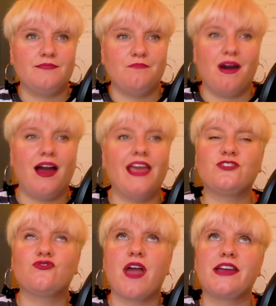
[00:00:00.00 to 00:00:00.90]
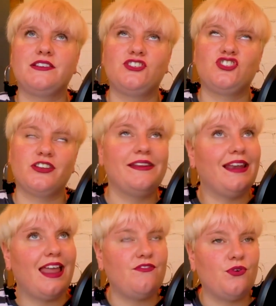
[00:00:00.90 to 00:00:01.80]
my attraction
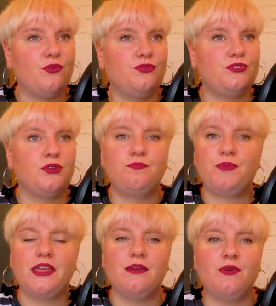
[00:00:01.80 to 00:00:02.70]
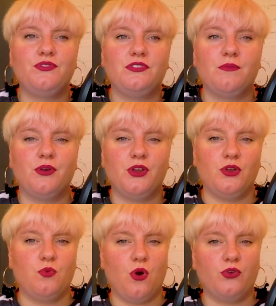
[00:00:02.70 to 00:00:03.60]
levels to be with someone
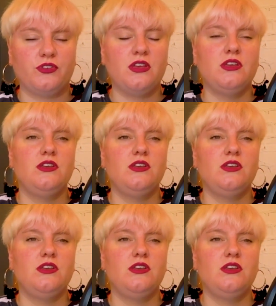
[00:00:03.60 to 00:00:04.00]
who was